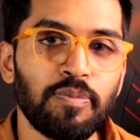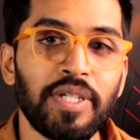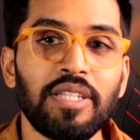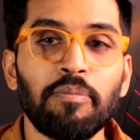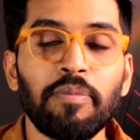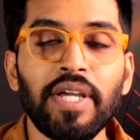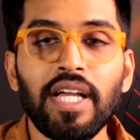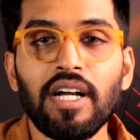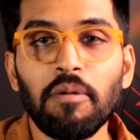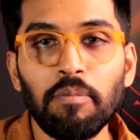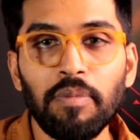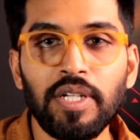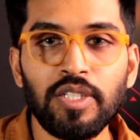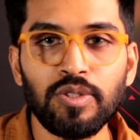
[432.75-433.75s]
but the big
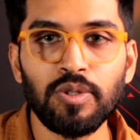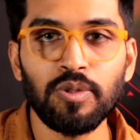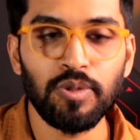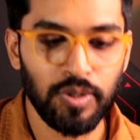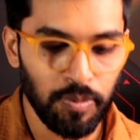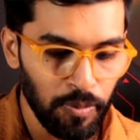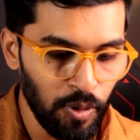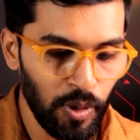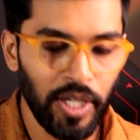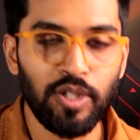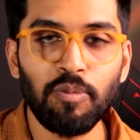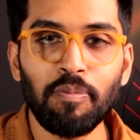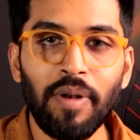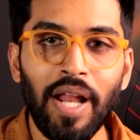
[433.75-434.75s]
companies who's going
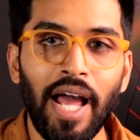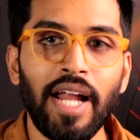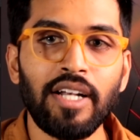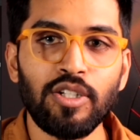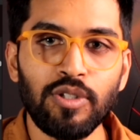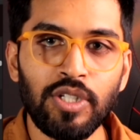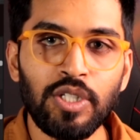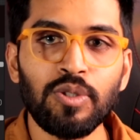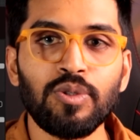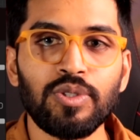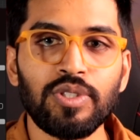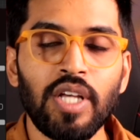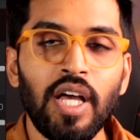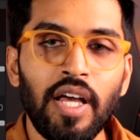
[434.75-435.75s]
to plan to
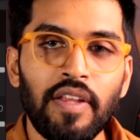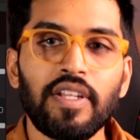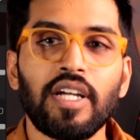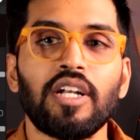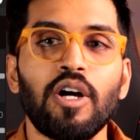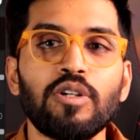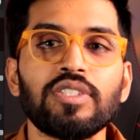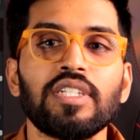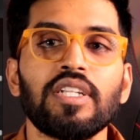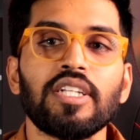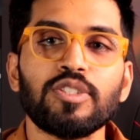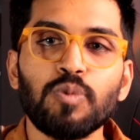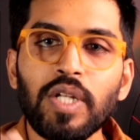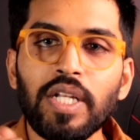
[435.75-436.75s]
use the cloud
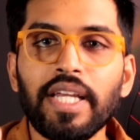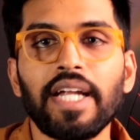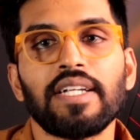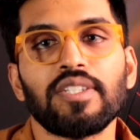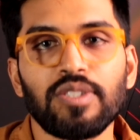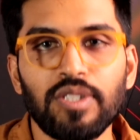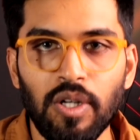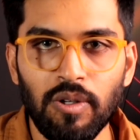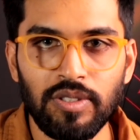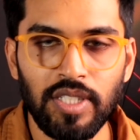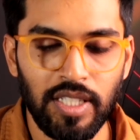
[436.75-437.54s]
sellers will get discounts,